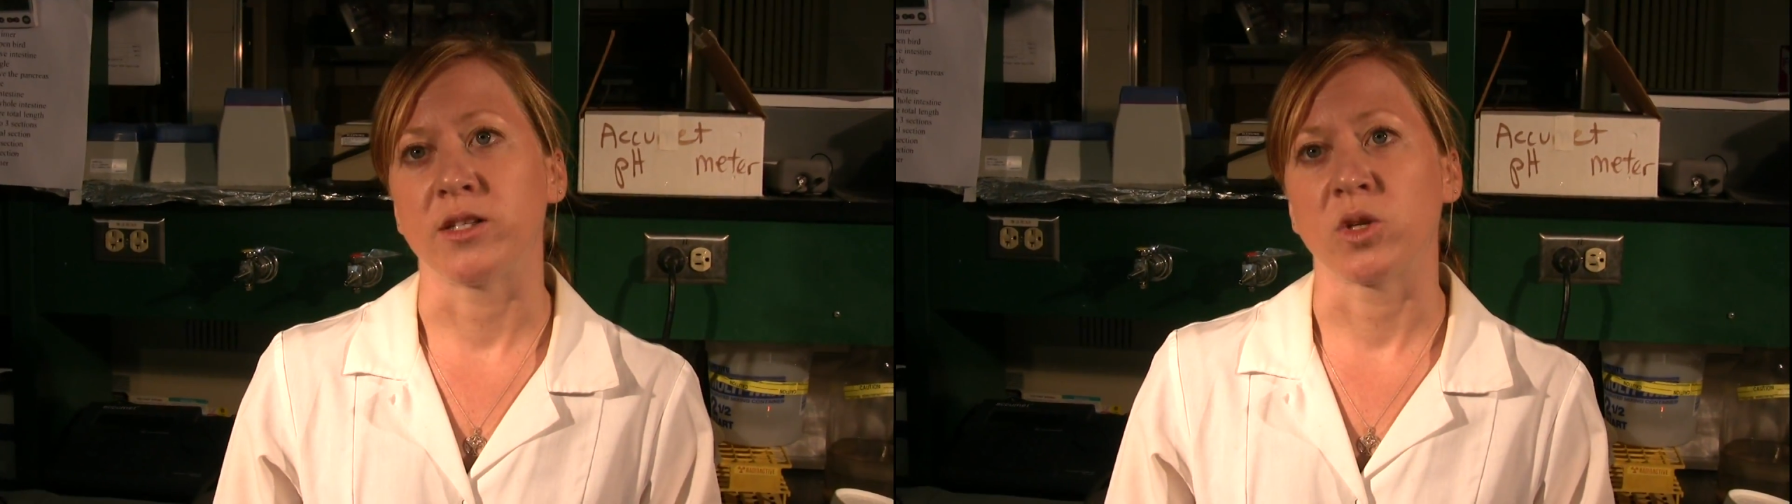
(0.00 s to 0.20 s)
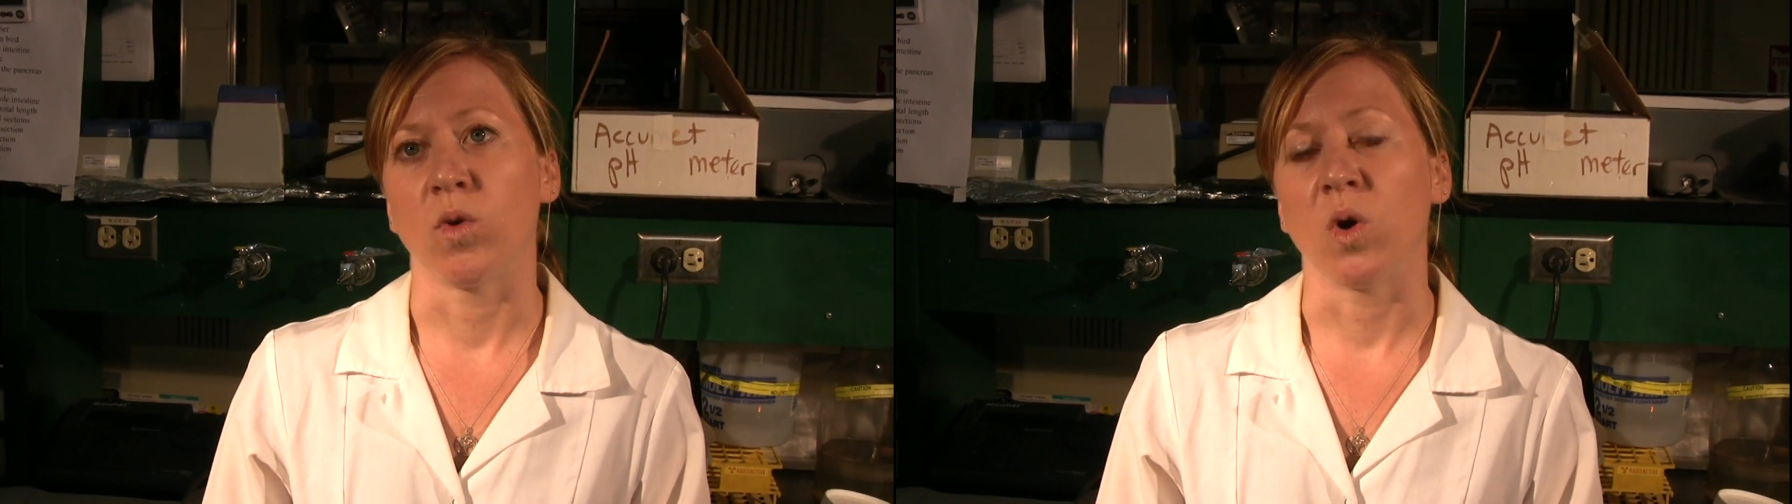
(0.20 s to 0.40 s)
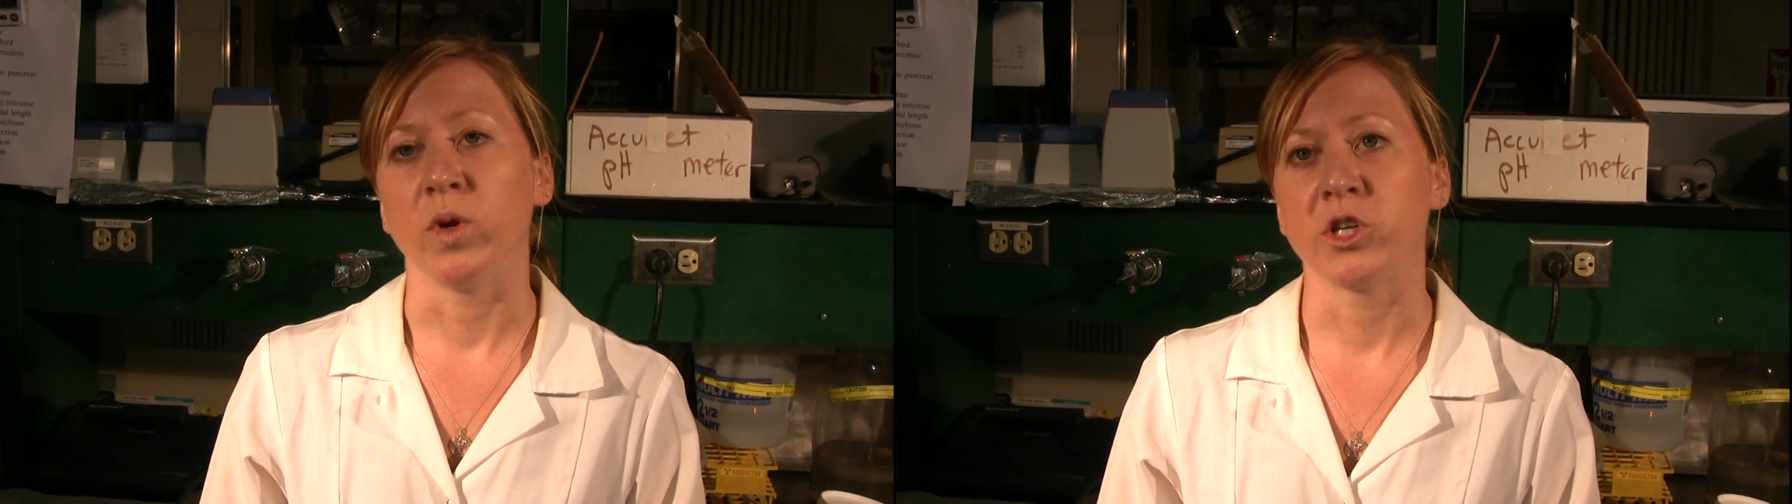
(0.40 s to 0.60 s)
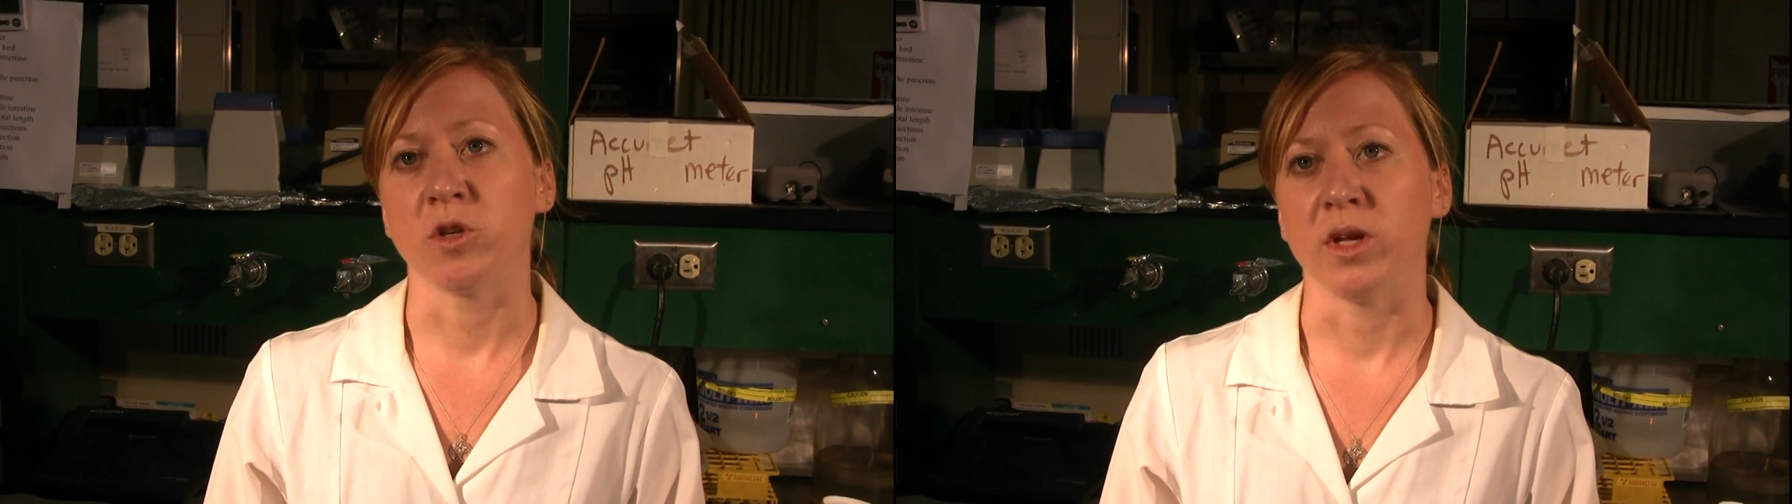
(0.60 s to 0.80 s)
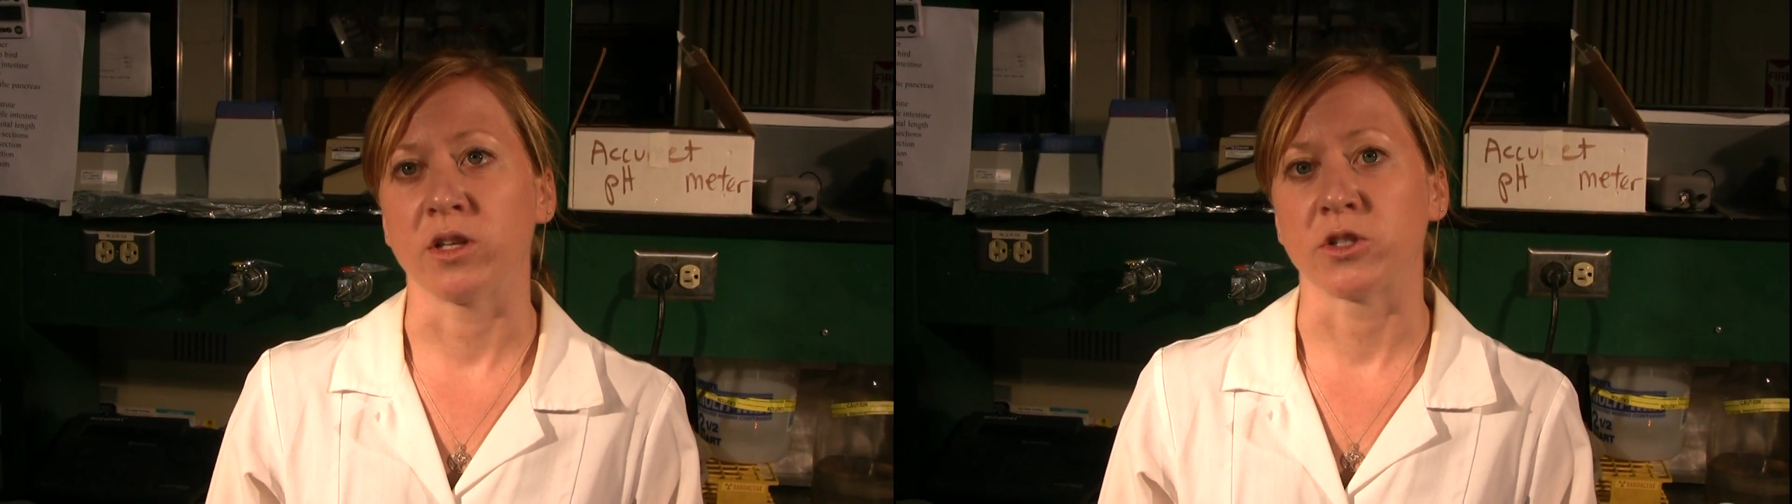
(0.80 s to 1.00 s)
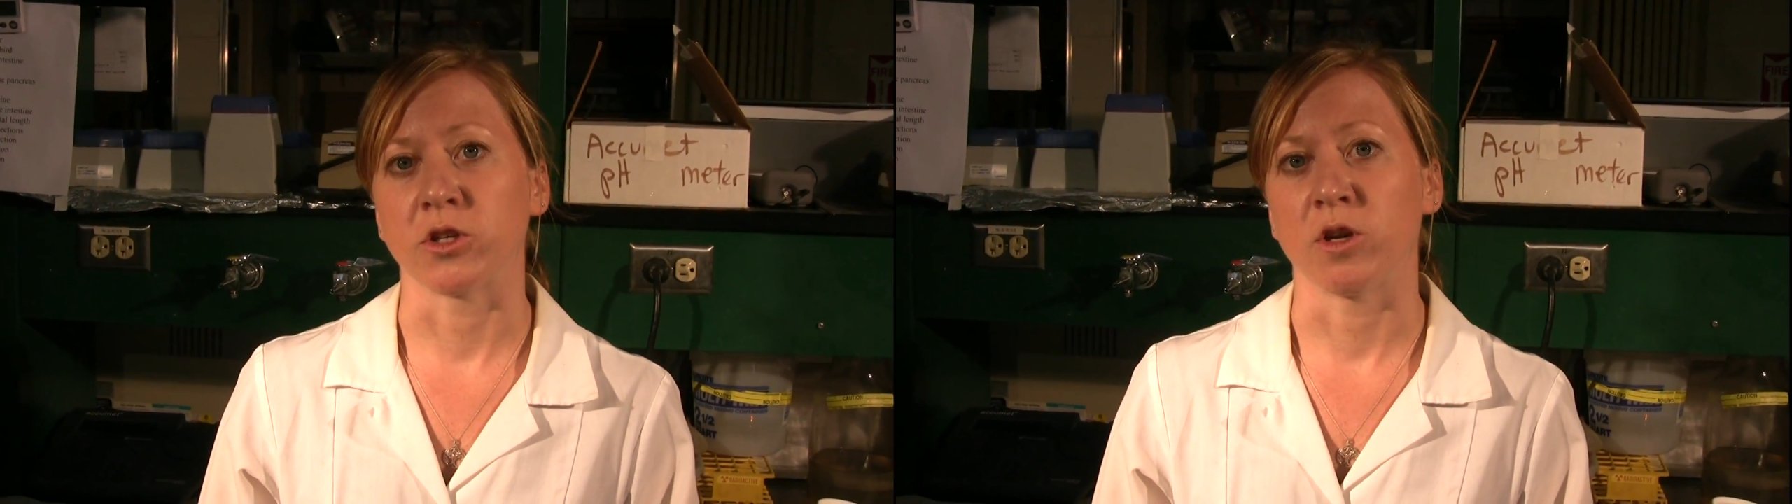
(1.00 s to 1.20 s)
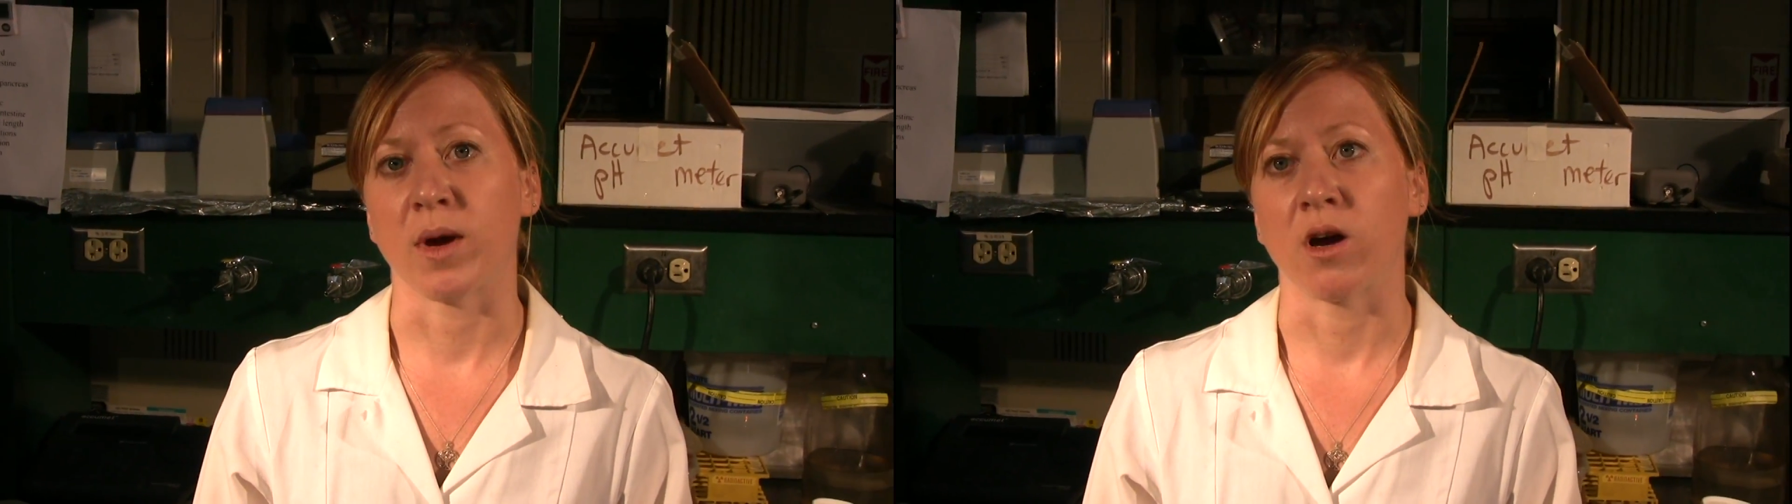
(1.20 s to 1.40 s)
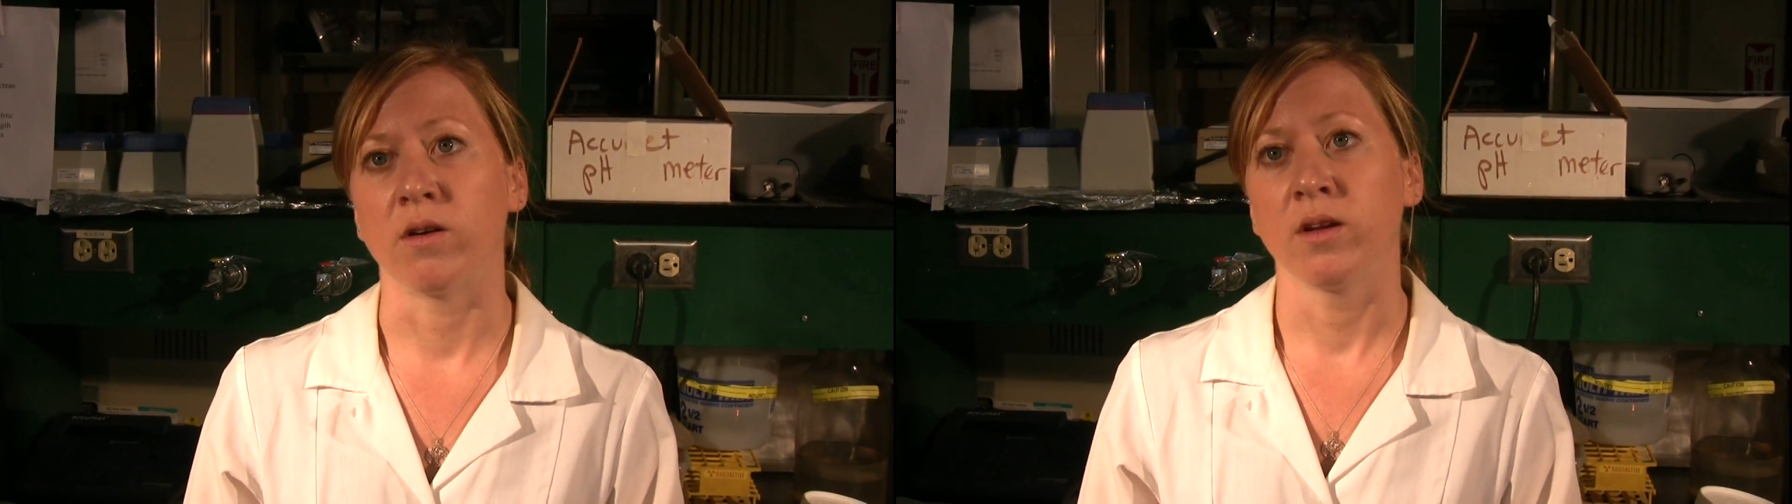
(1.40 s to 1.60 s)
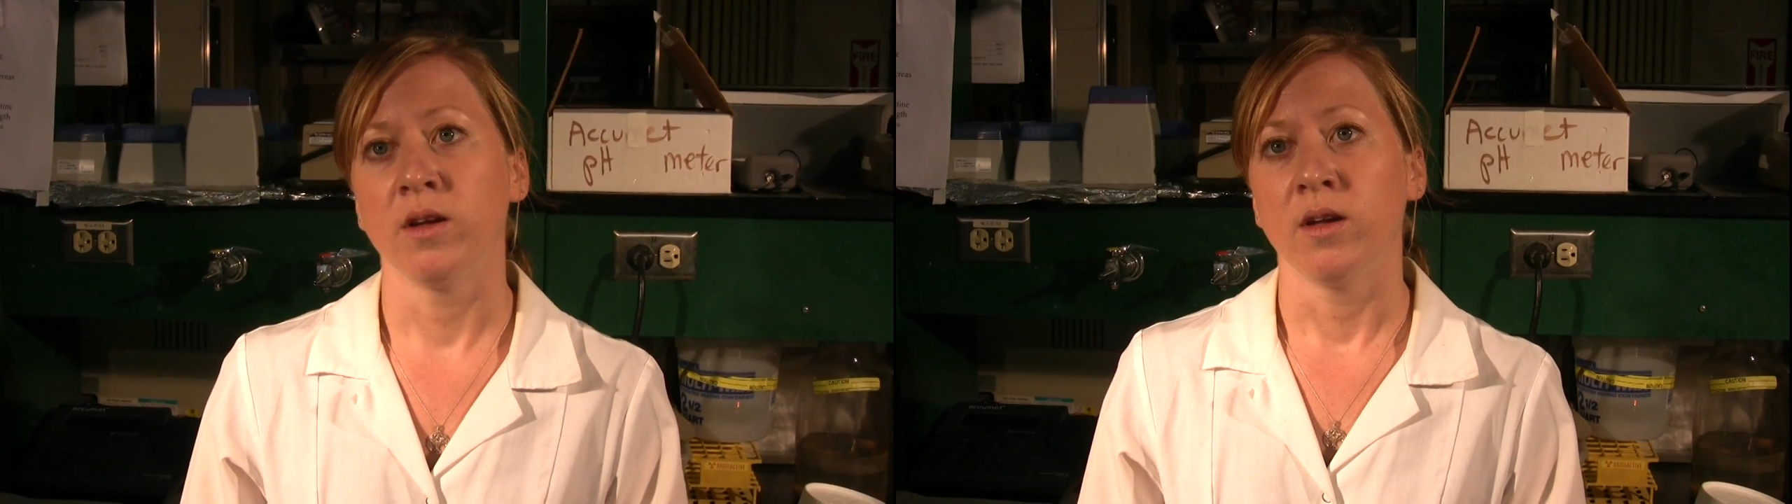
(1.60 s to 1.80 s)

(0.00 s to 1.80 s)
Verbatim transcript: as to what we should be concerned about